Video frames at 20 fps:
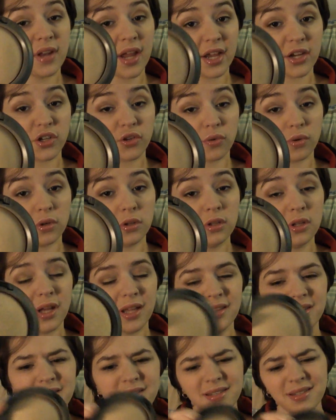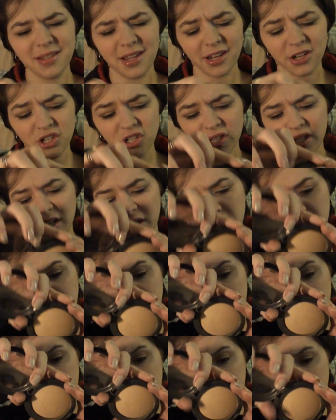Natural, and this is actually
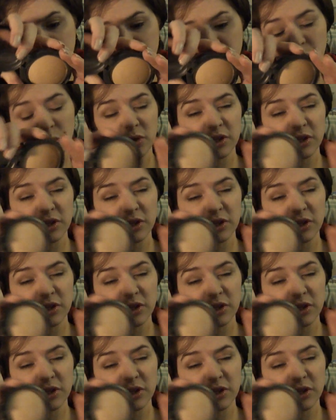in medium,